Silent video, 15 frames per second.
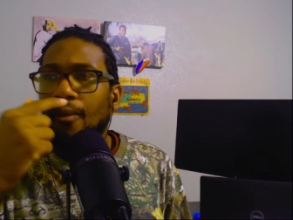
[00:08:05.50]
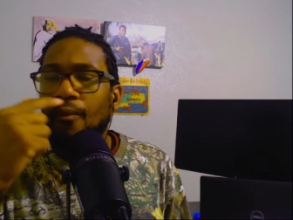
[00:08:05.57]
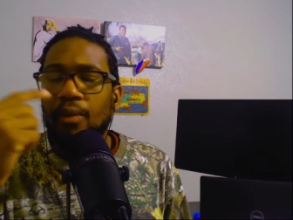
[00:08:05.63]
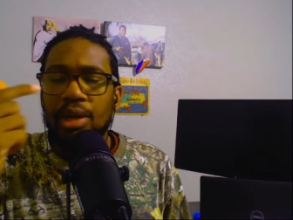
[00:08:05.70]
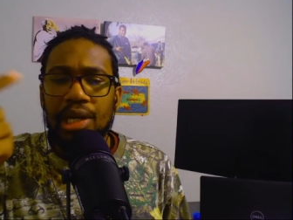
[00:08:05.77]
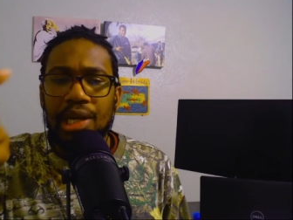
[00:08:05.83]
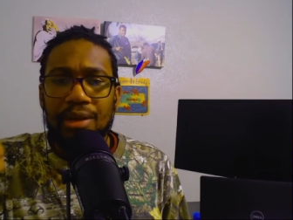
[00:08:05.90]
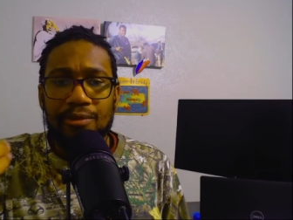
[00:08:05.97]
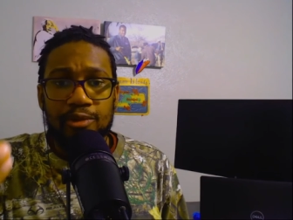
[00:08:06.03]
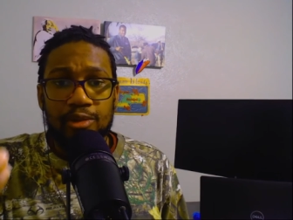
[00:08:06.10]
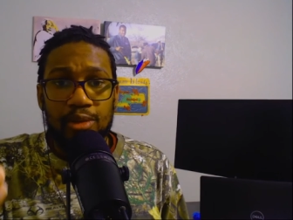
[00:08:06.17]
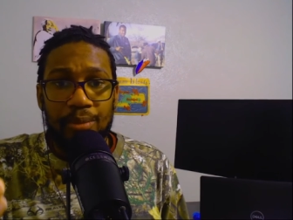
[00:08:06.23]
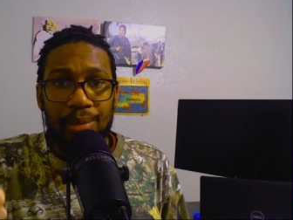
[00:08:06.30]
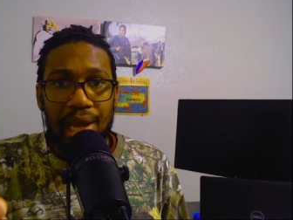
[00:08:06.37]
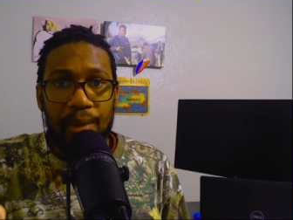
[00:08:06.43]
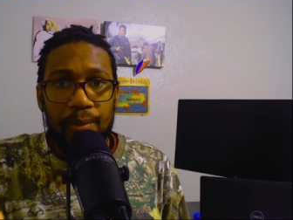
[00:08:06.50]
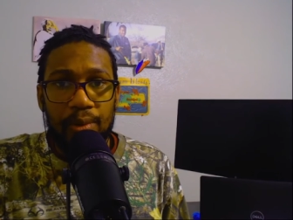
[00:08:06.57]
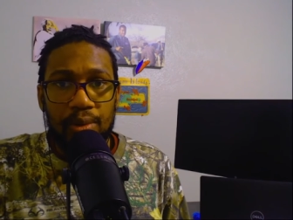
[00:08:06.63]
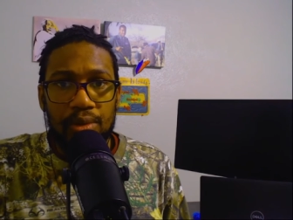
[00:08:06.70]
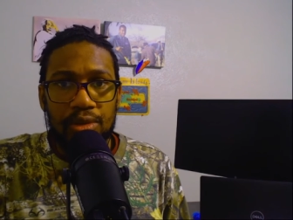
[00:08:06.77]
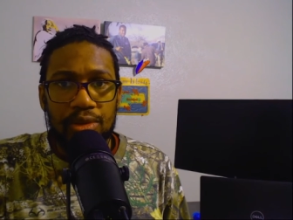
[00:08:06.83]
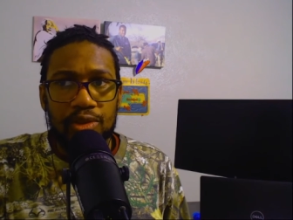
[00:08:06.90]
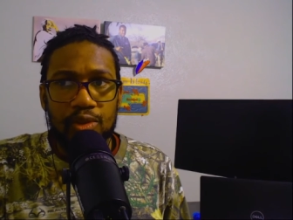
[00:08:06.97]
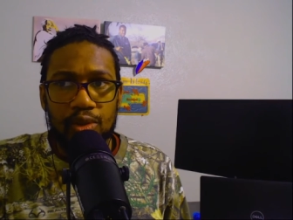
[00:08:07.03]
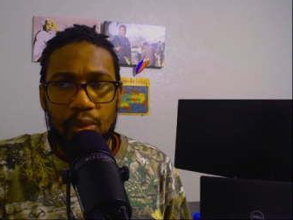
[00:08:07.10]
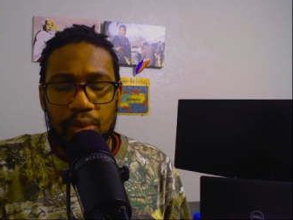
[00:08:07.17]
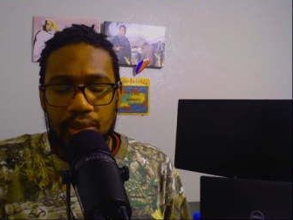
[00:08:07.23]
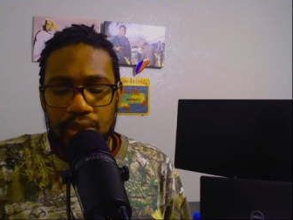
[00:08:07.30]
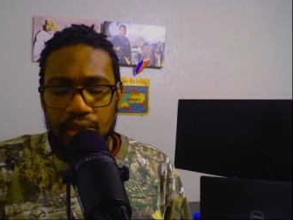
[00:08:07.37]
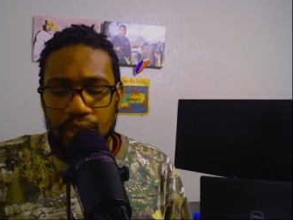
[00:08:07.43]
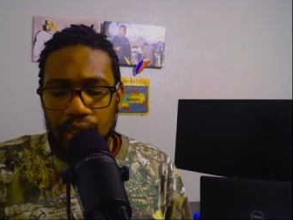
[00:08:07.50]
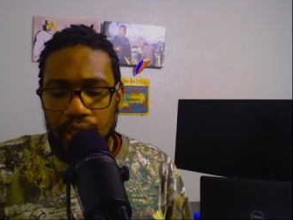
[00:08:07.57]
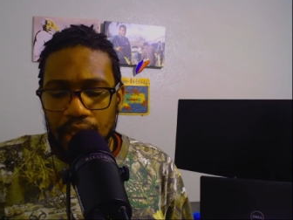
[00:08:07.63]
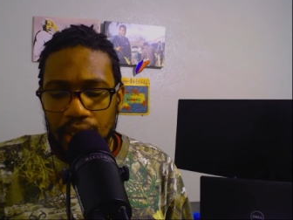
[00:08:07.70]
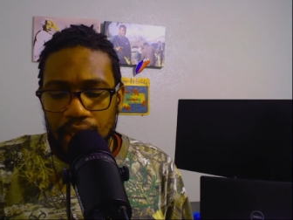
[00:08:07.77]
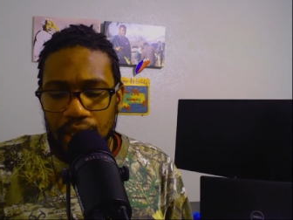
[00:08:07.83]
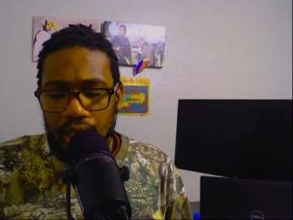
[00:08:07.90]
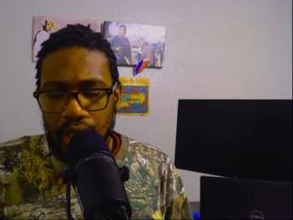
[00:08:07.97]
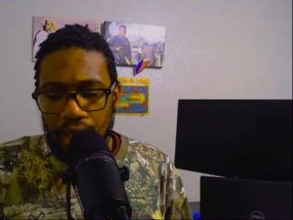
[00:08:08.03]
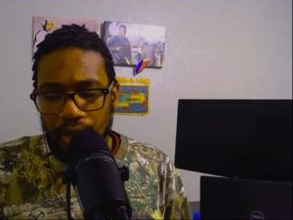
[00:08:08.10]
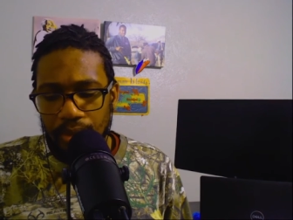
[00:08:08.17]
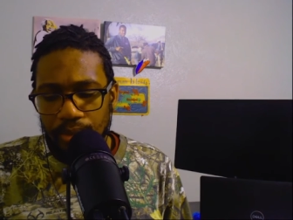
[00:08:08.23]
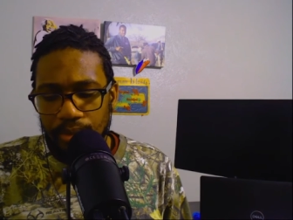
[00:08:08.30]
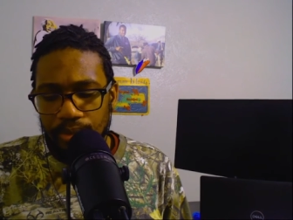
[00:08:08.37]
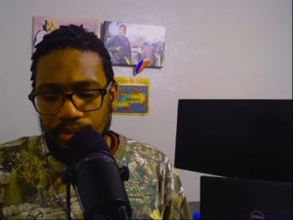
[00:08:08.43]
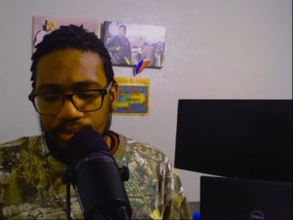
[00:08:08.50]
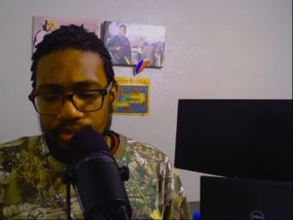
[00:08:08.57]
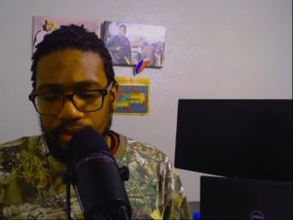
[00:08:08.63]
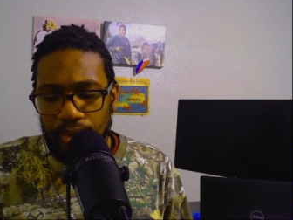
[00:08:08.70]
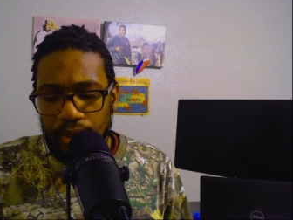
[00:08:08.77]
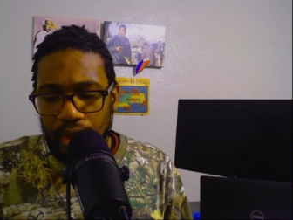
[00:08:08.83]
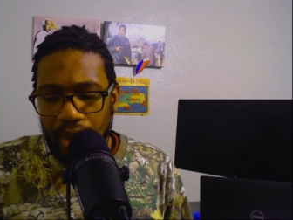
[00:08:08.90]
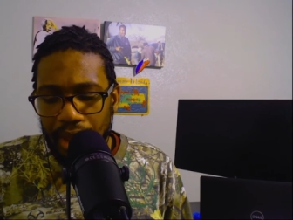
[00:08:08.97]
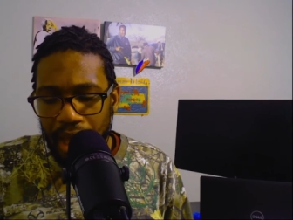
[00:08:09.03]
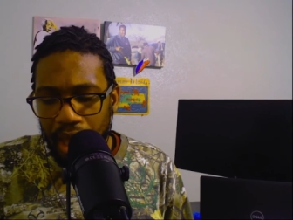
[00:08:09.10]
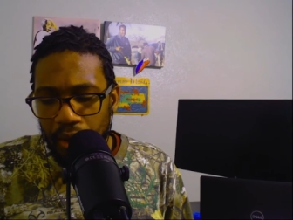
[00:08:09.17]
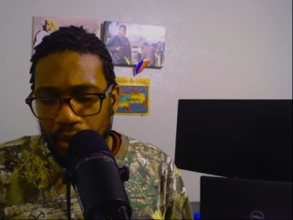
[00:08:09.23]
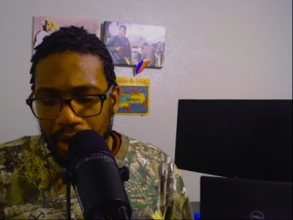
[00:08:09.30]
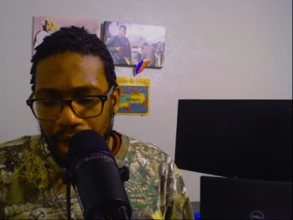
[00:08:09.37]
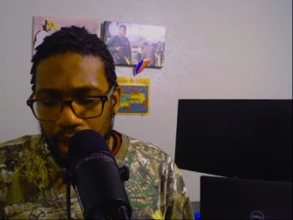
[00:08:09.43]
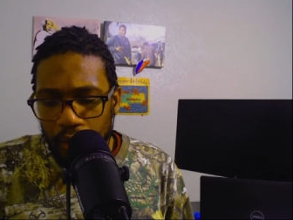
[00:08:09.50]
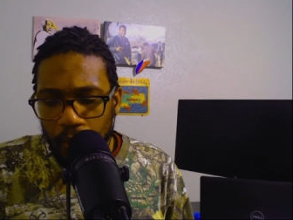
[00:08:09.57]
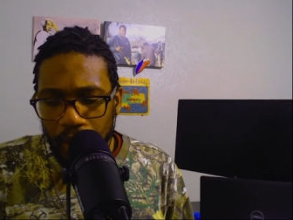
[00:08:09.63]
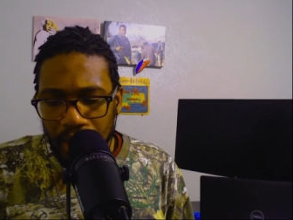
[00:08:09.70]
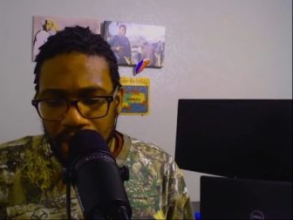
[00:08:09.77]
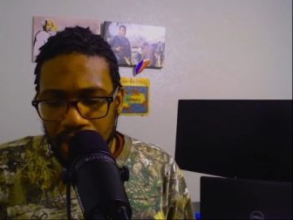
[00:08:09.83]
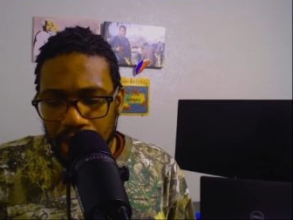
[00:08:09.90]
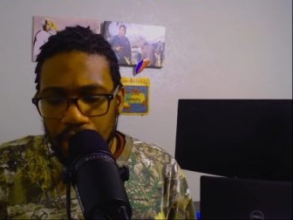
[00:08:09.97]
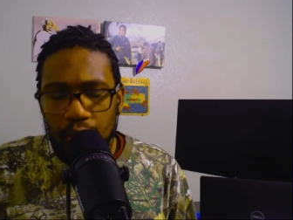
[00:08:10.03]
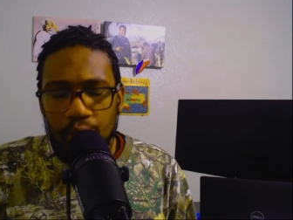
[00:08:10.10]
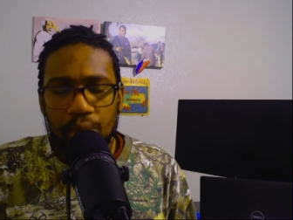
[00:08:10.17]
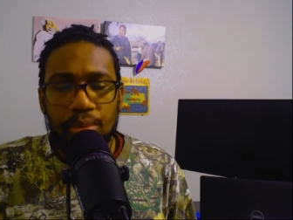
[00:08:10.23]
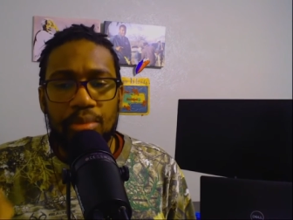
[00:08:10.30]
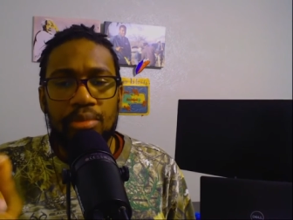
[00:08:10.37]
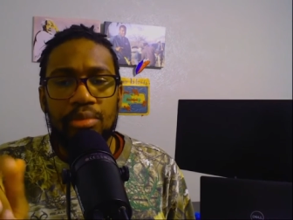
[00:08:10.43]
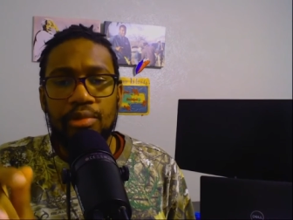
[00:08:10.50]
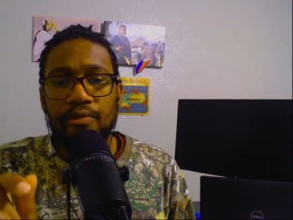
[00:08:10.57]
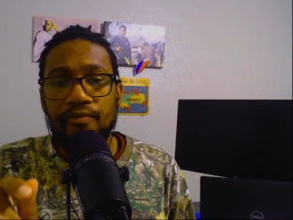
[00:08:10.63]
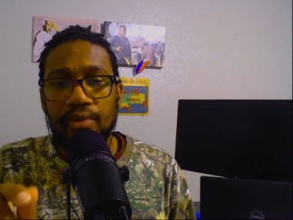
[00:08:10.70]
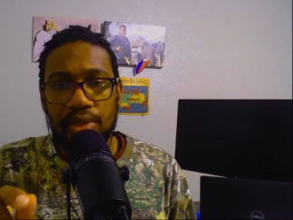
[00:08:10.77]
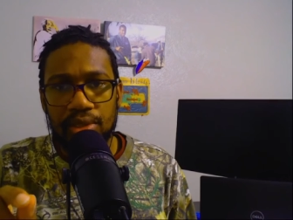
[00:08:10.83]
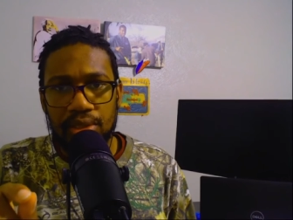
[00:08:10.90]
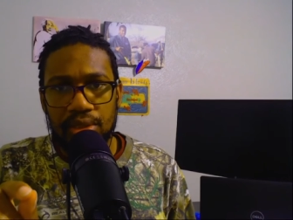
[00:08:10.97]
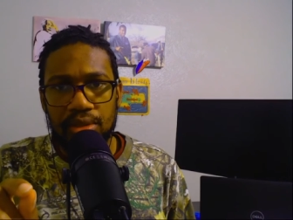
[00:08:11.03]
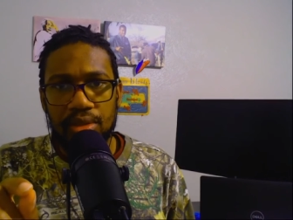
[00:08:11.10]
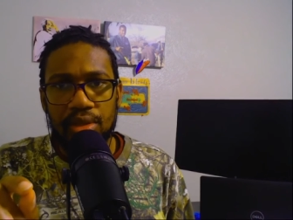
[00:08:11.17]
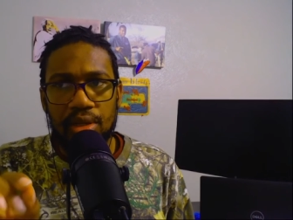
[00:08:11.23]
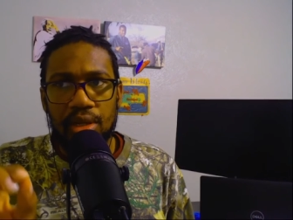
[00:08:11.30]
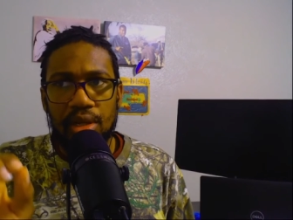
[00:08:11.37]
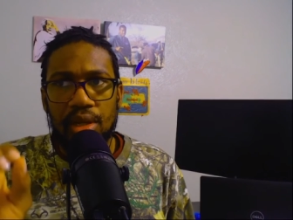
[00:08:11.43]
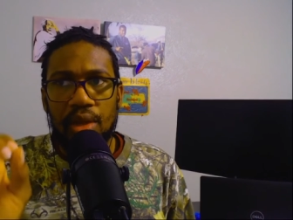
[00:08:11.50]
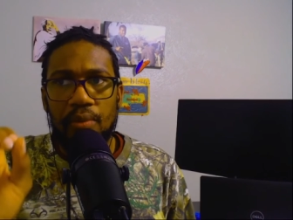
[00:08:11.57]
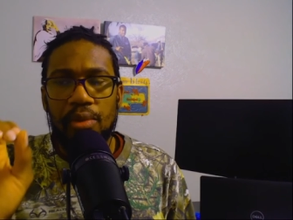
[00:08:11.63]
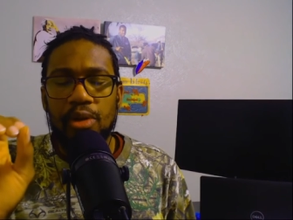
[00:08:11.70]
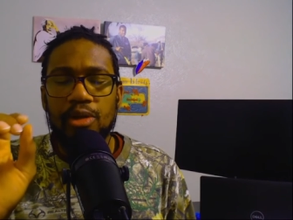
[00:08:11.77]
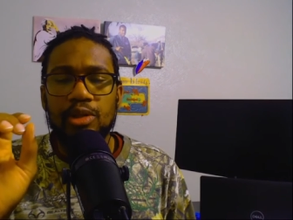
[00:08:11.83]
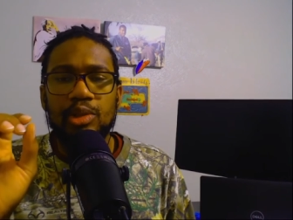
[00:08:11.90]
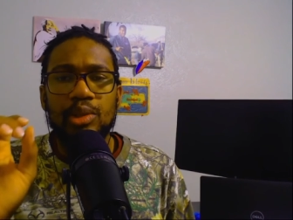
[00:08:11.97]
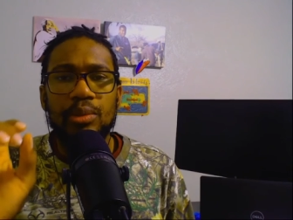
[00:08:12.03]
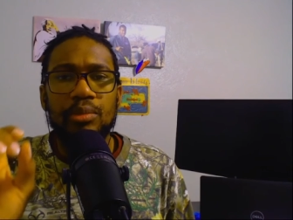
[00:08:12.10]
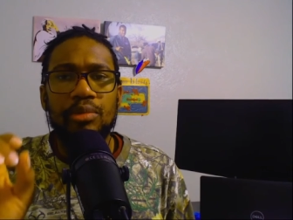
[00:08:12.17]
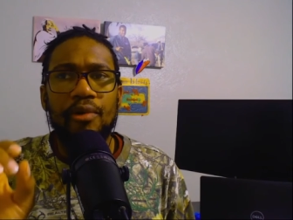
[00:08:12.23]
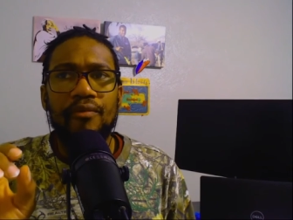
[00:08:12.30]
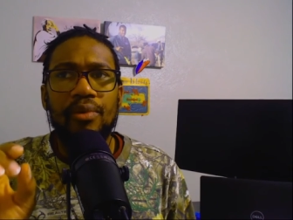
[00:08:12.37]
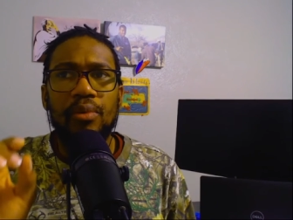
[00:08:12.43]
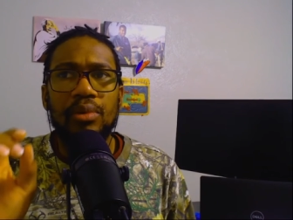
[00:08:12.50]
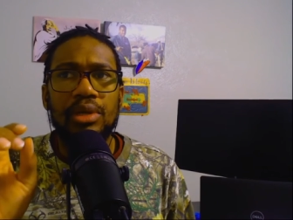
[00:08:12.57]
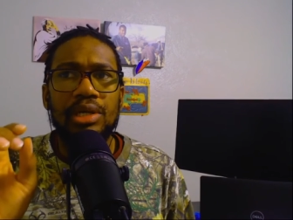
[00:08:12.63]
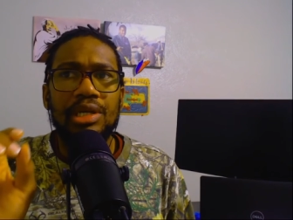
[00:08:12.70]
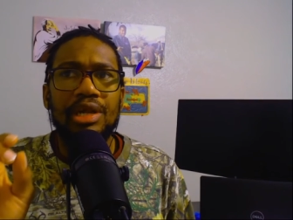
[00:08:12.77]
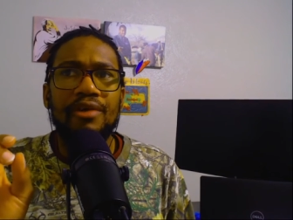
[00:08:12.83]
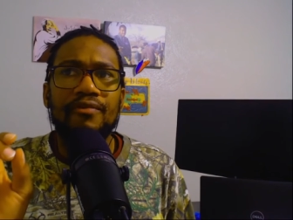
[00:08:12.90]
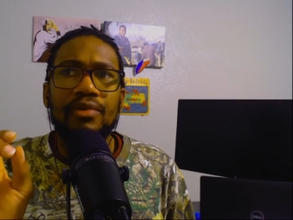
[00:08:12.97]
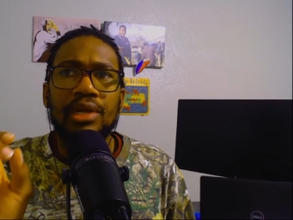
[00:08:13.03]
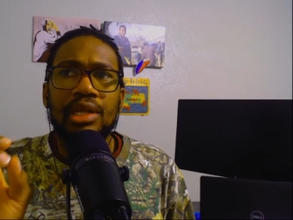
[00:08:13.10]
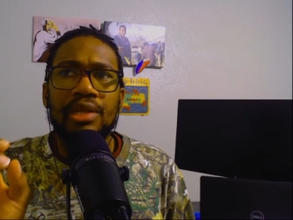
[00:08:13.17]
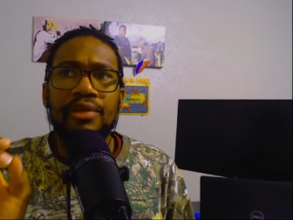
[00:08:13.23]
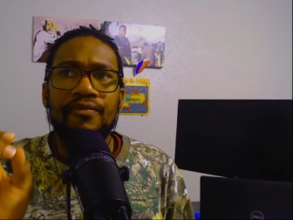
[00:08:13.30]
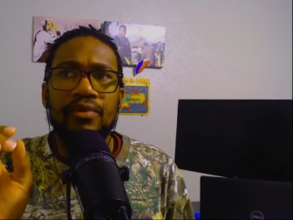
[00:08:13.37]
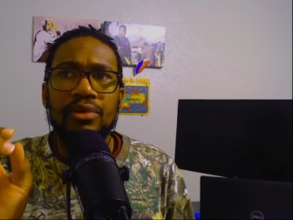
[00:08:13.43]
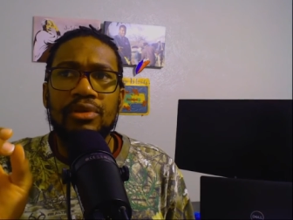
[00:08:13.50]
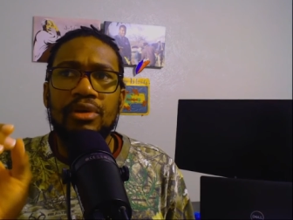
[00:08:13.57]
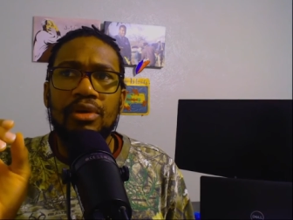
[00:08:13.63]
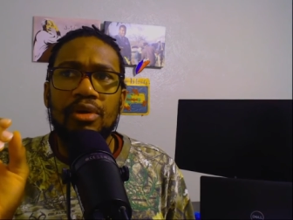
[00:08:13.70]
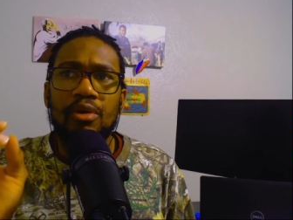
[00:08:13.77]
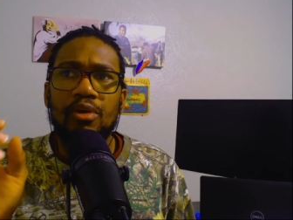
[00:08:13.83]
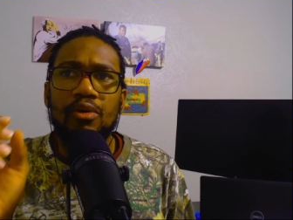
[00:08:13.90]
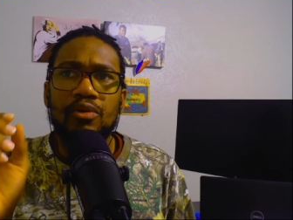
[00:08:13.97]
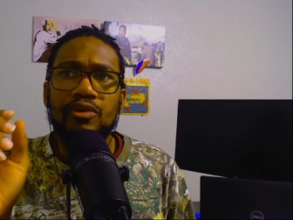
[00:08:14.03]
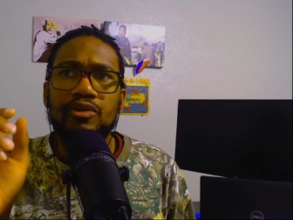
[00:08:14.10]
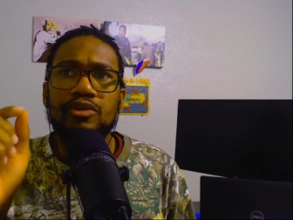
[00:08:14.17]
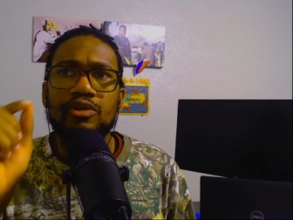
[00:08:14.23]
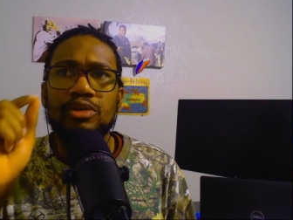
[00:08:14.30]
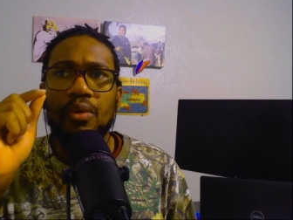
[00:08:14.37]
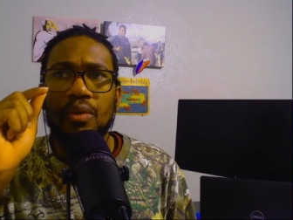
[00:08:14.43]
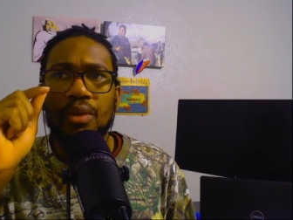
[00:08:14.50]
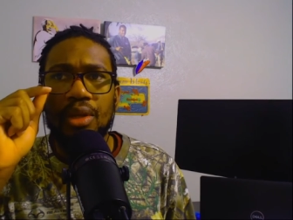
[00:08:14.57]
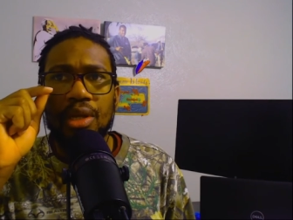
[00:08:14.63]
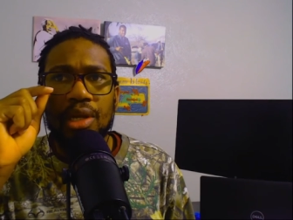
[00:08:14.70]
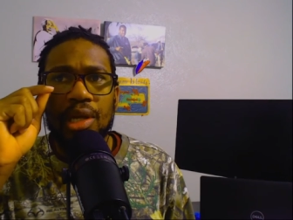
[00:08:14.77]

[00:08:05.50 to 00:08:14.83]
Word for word: it comes to Bible stories, um, I don't like watching movies because the movie will never give you the whole story.